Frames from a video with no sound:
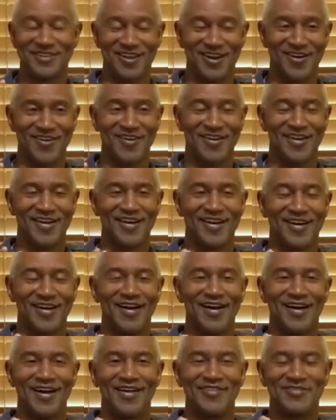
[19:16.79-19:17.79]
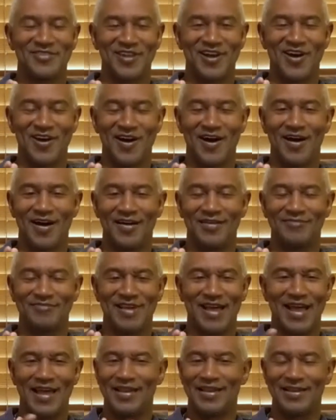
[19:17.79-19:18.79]
Yeah, uh, yeah, uh,
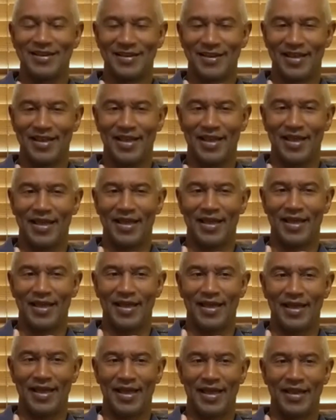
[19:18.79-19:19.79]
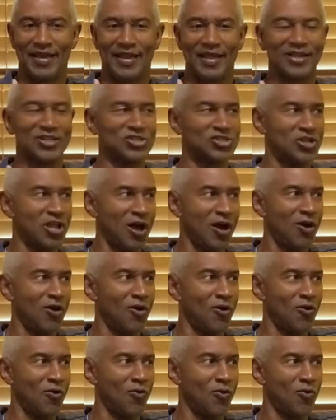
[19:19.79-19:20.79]
and, and let us
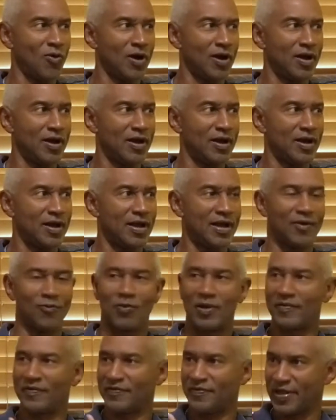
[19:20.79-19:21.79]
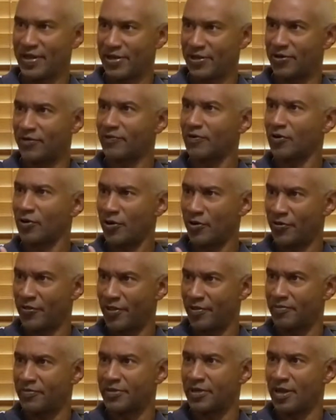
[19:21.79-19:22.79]
know if we've offended them or hurt
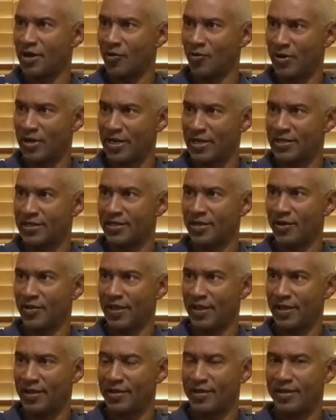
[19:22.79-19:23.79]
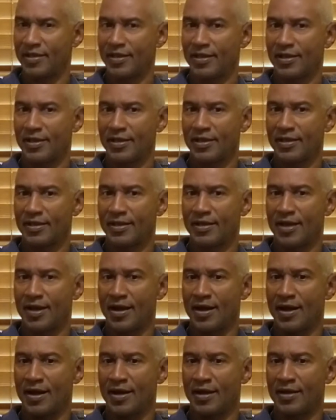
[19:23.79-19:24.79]
them. You know, we need to know that.
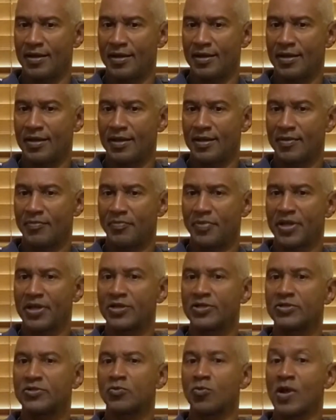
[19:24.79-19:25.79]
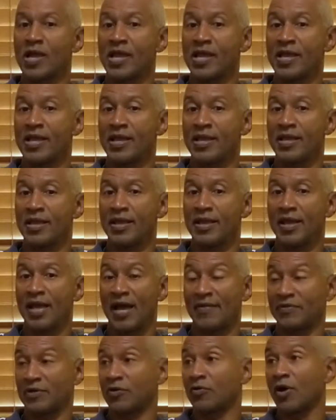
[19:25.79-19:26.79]
Uh, because we
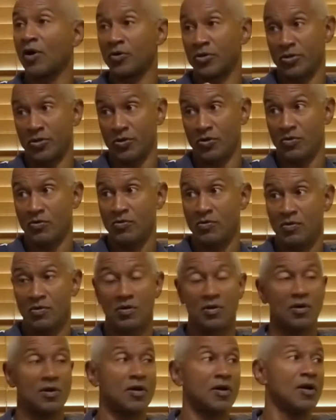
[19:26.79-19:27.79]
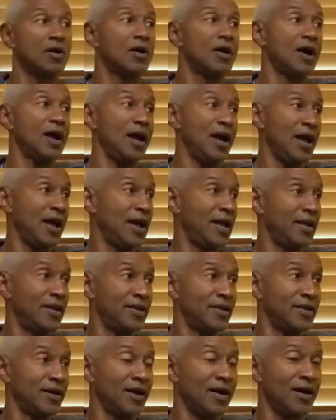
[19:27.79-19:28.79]
have to grow too. Mm-hmm.
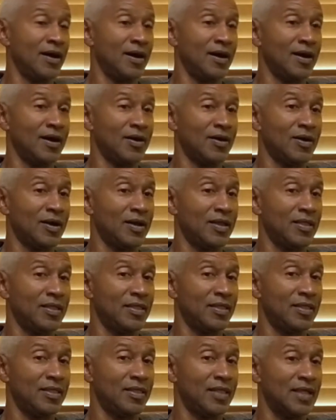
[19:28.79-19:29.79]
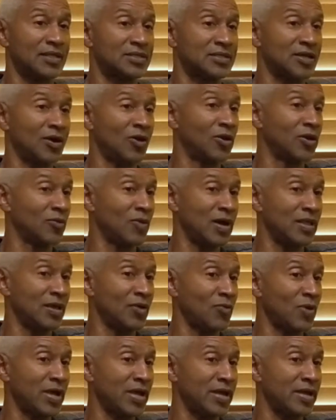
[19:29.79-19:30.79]
And, and uh, that's the only way
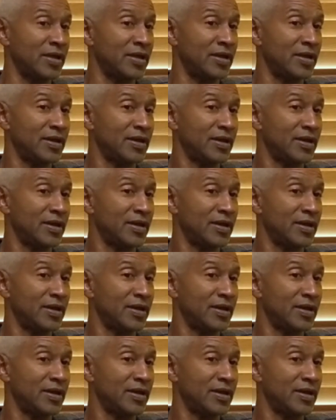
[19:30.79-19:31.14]
that we